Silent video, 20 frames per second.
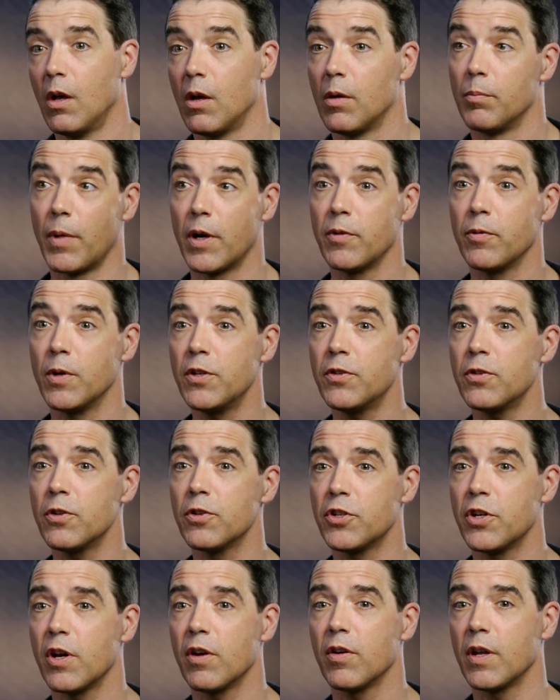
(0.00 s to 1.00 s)
My
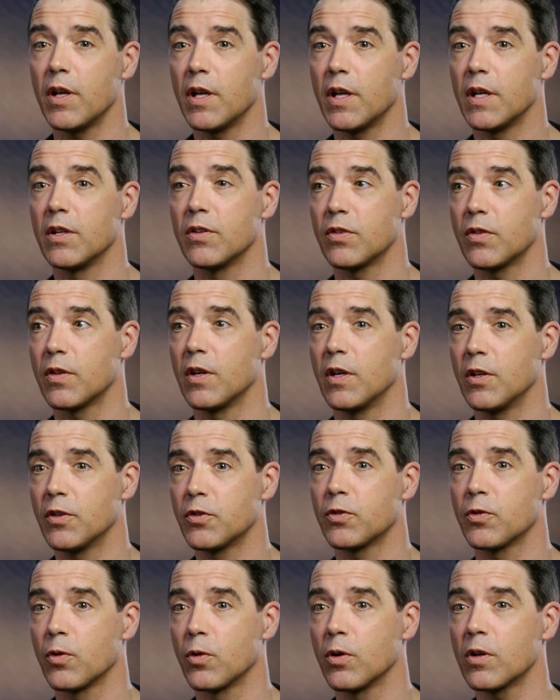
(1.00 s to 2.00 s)
research area is the
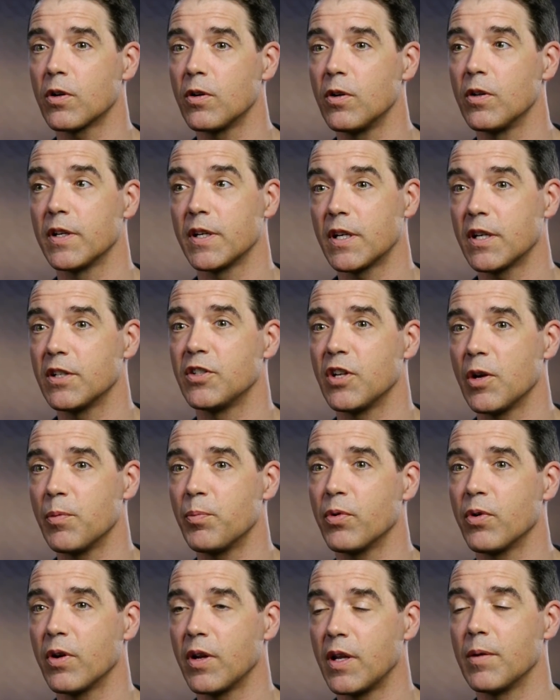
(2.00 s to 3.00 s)
historical and
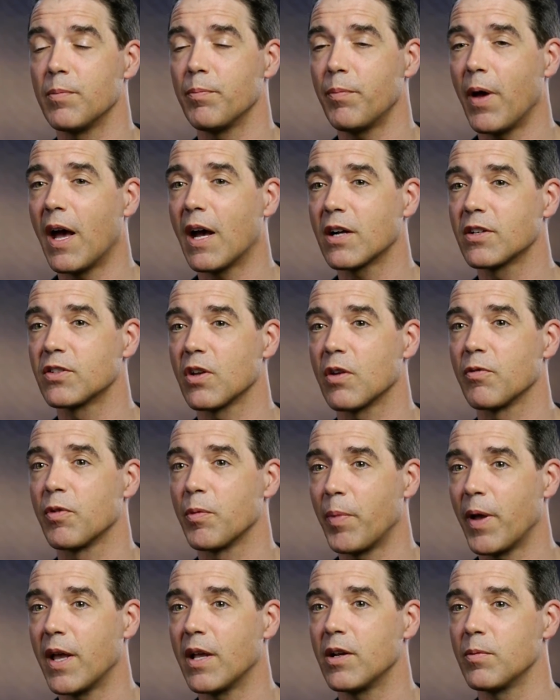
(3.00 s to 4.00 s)
contemporary impacts of
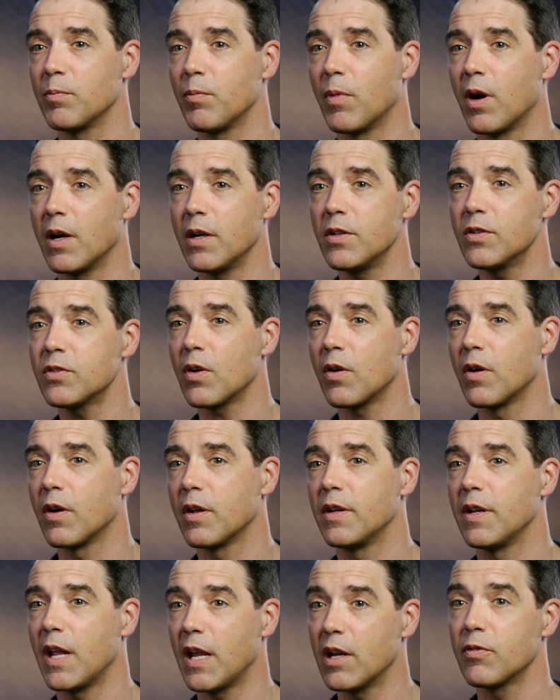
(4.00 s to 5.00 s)
abandoned mines
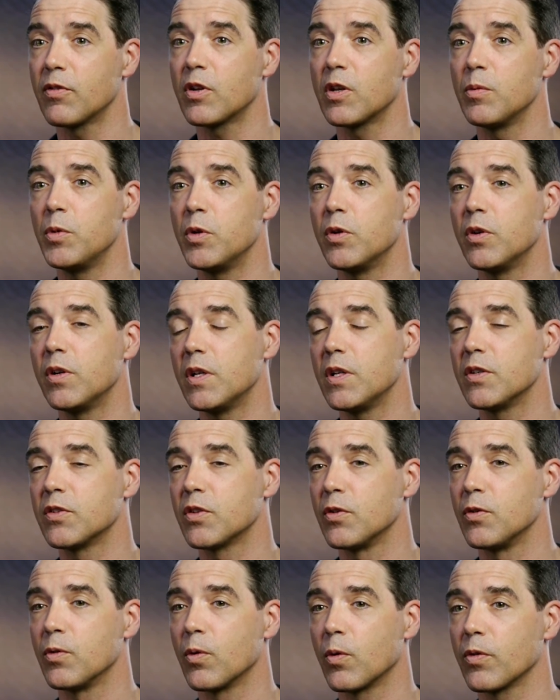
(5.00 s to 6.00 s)
on Native communities
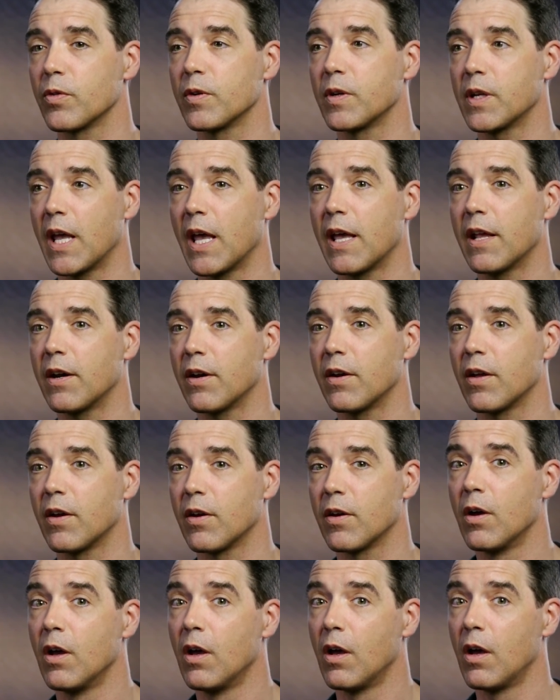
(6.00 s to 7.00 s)
in northern
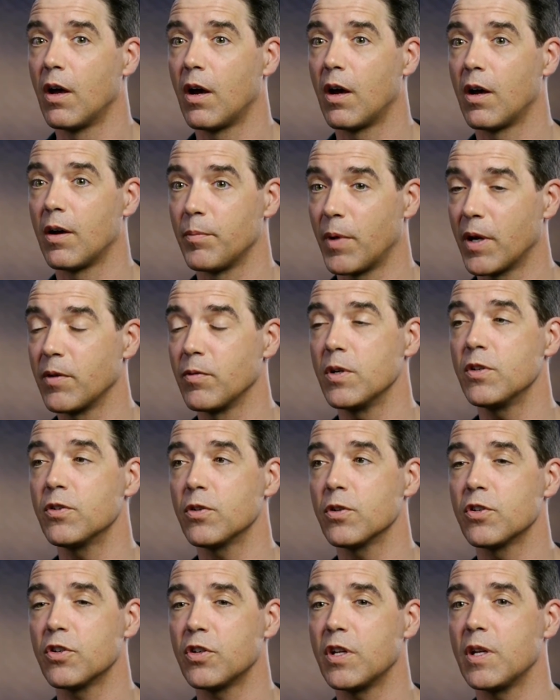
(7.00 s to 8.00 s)
Canada. My
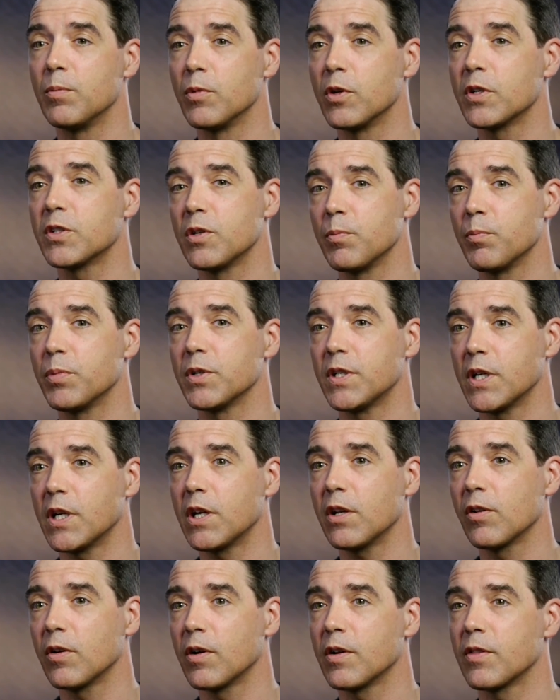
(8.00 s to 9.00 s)
research team looks in
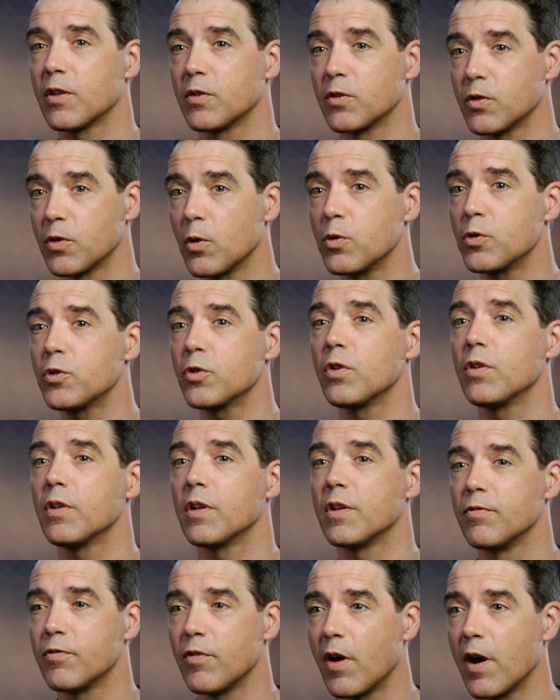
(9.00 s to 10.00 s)
particular at the social,
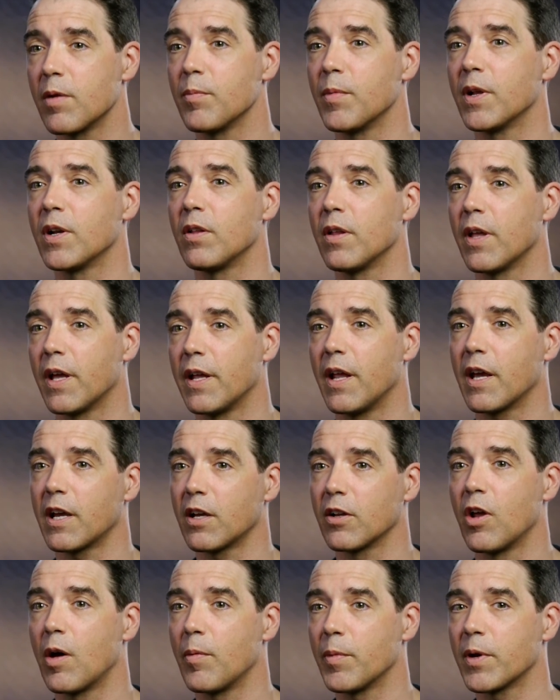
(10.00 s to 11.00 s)
environmental, and
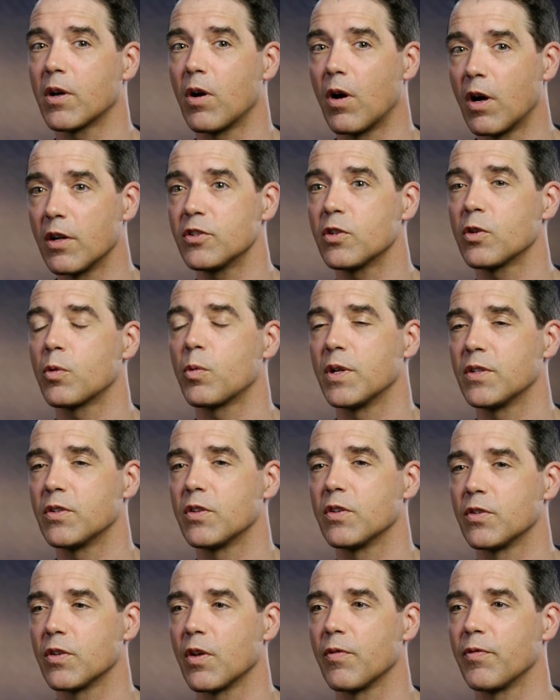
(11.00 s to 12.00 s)
economic
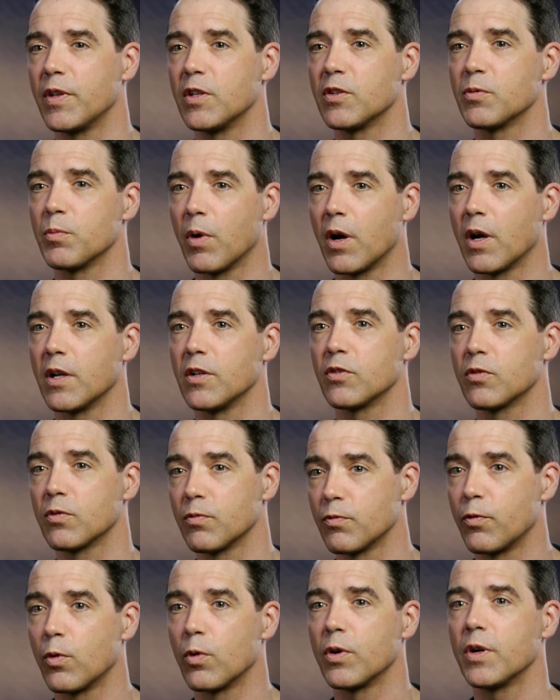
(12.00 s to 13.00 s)
consequences of these mines
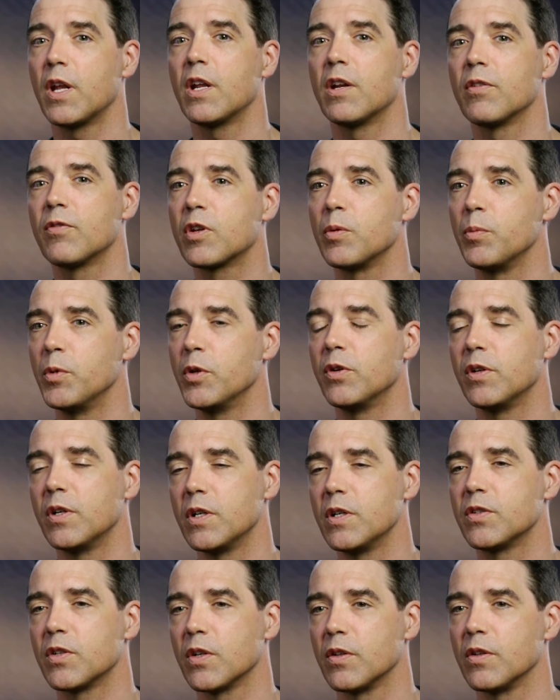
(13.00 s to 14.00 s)
for Native
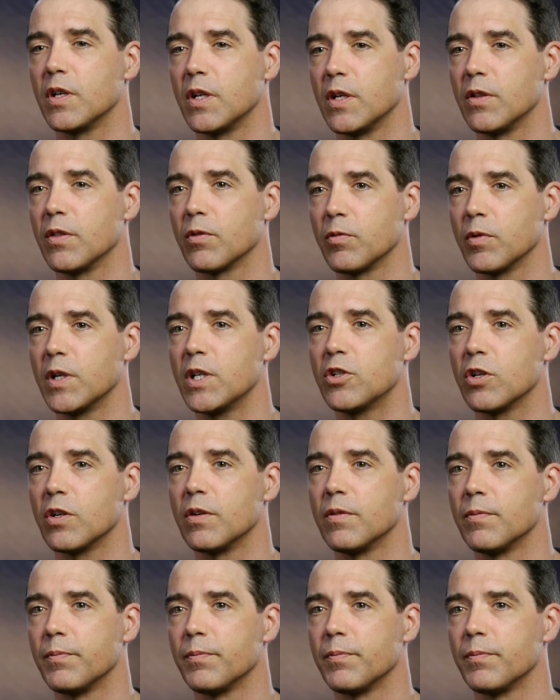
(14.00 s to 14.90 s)
communities in the region.